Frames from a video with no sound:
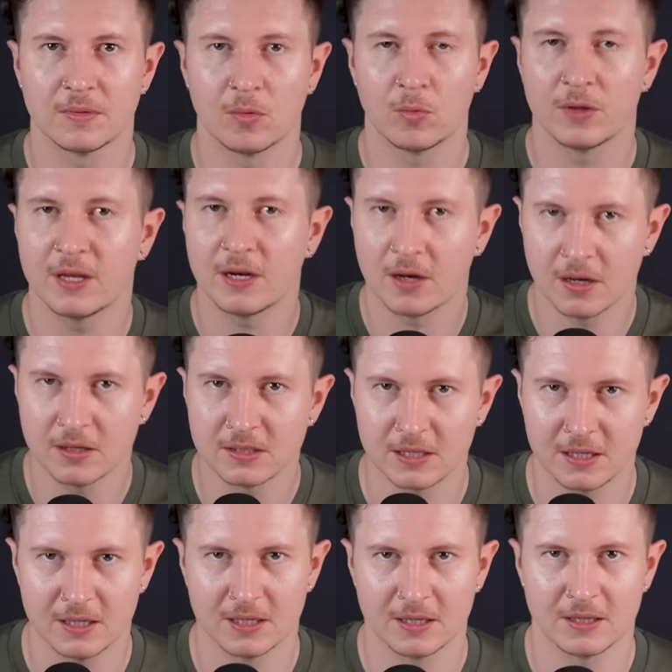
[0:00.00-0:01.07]
We're then
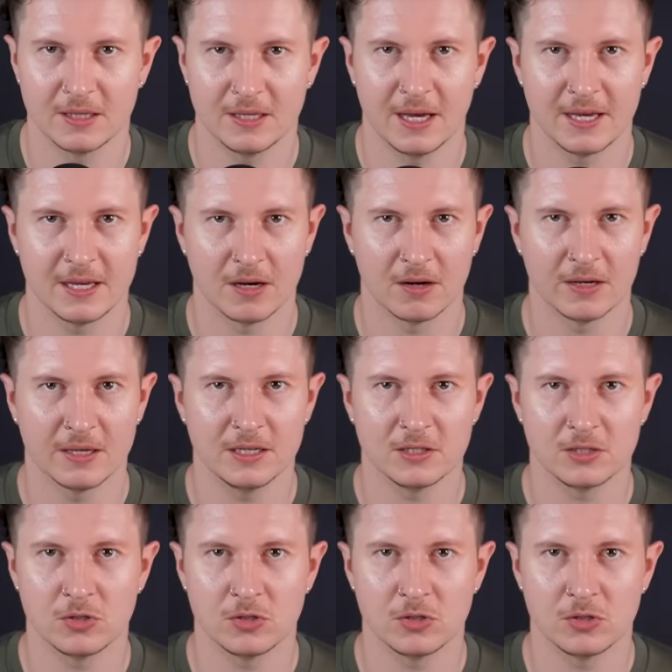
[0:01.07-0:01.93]
asking the A I